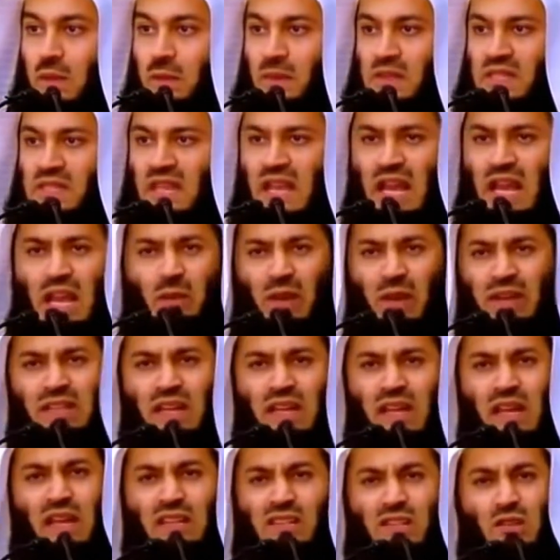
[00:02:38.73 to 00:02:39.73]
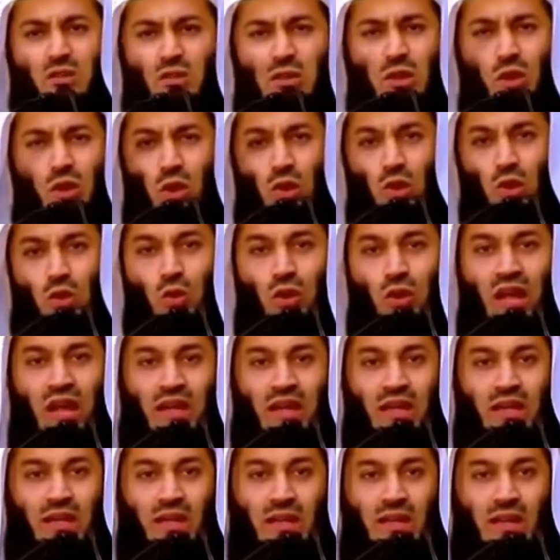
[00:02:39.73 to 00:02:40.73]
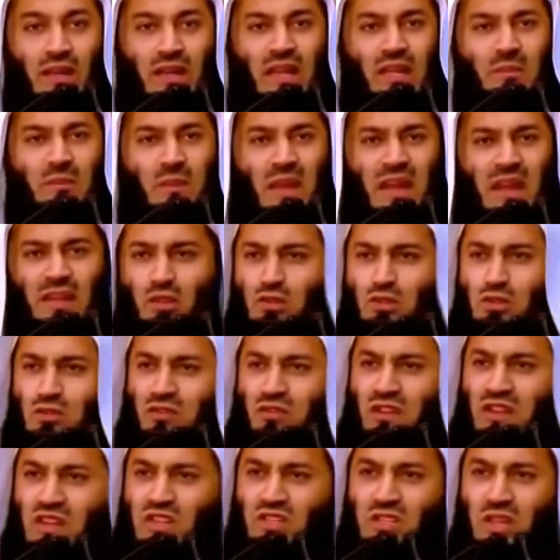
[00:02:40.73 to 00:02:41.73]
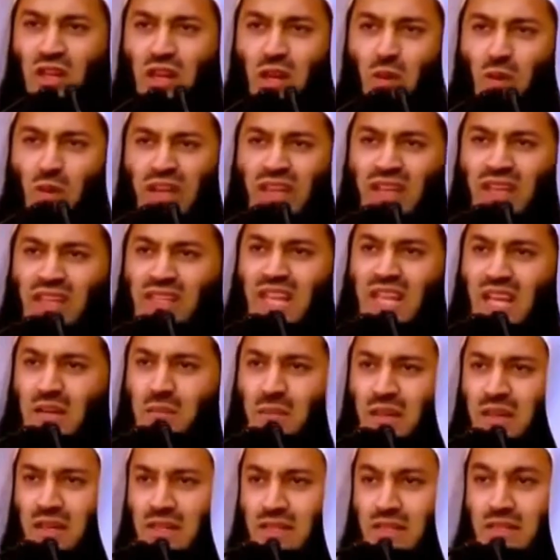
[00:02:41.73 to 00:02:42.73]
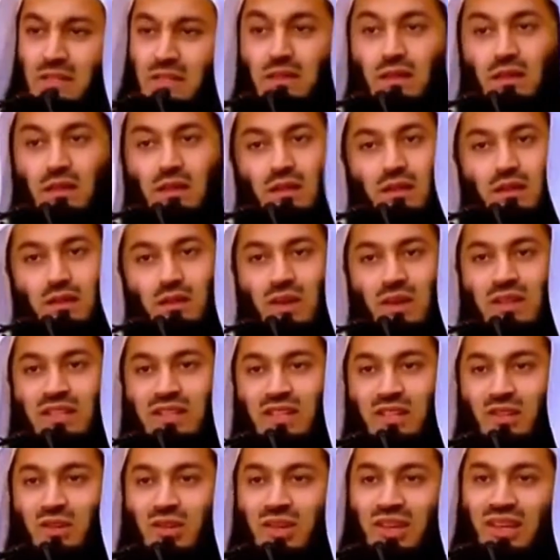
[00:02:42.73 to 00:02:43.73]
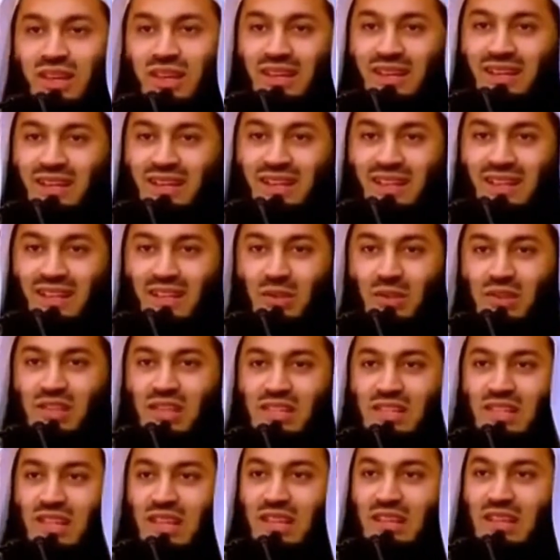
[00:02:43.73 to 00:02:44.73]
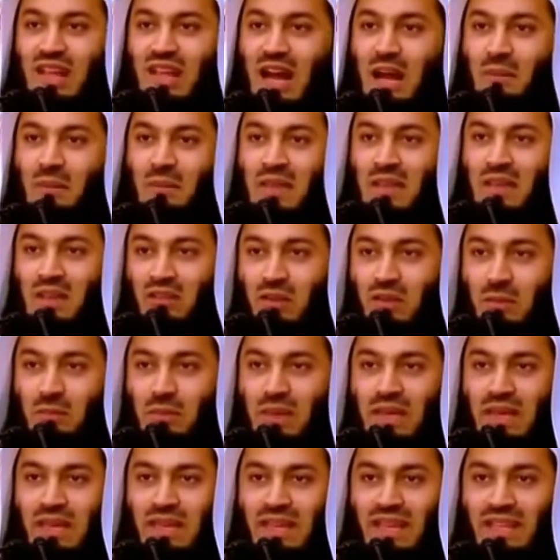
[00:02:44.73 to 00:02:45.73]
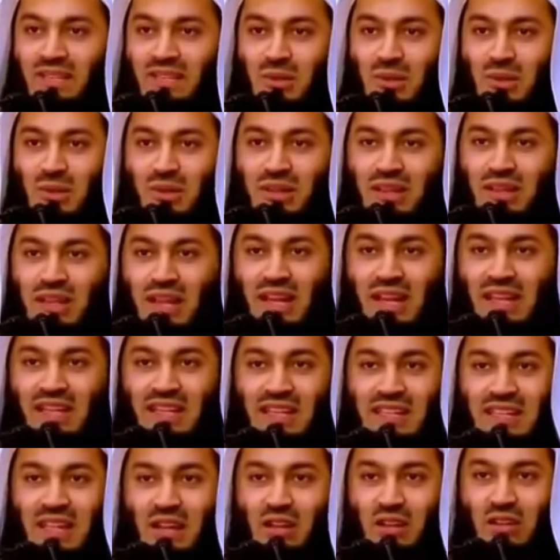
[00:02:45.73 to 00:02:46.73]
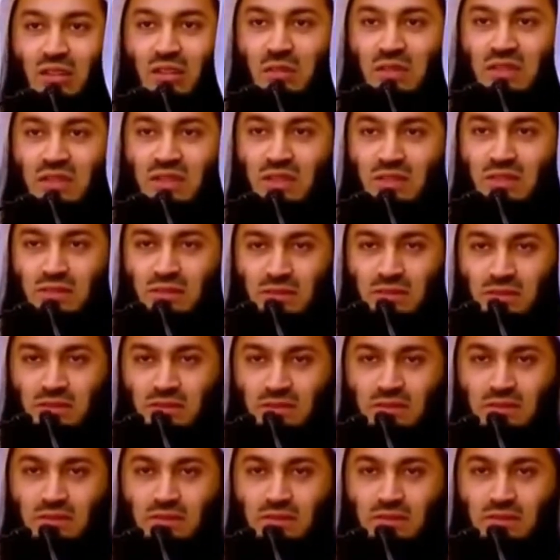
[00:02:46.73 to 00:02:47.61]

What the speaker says: People say, I went and I listened to the whole Quran. That man used to finish Taraweeh in 10 minutes. Ah, what did you hear? You just heard the humming of a bee, that's all. Like a sound of a mosquito